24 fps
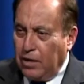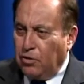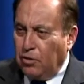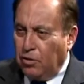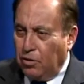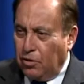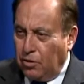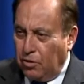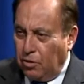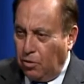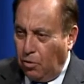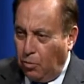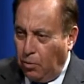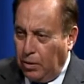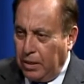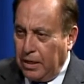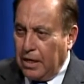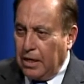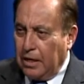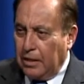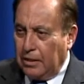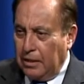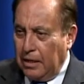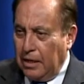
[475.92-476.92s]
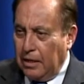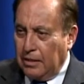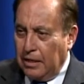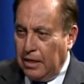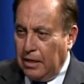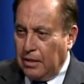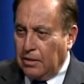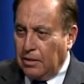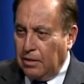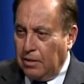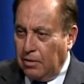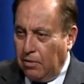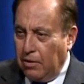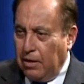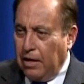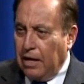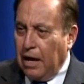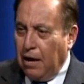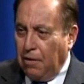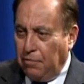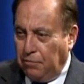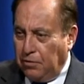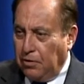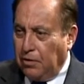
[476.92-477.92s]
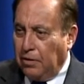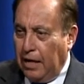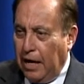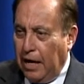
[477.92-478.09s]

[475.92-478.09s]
to Korea right after that?